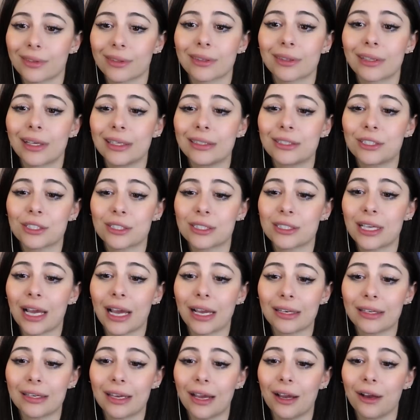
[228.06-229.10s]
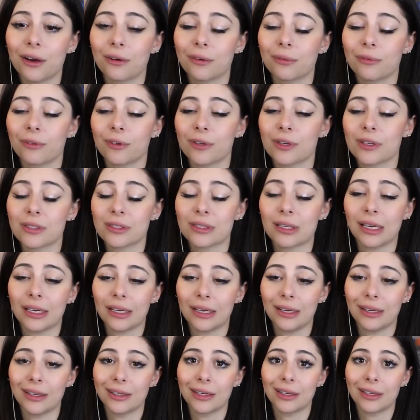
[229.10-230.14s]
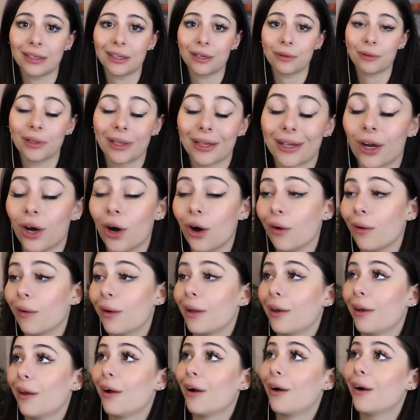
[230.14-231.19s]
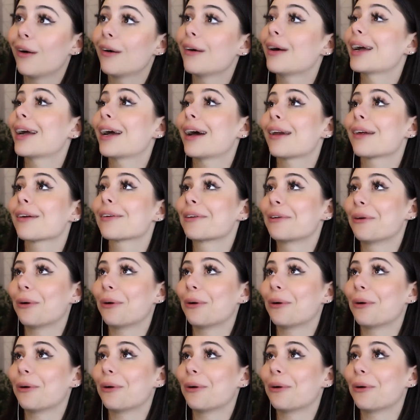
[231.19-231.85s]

they just sat down for a second and they were like, oh no, I gotta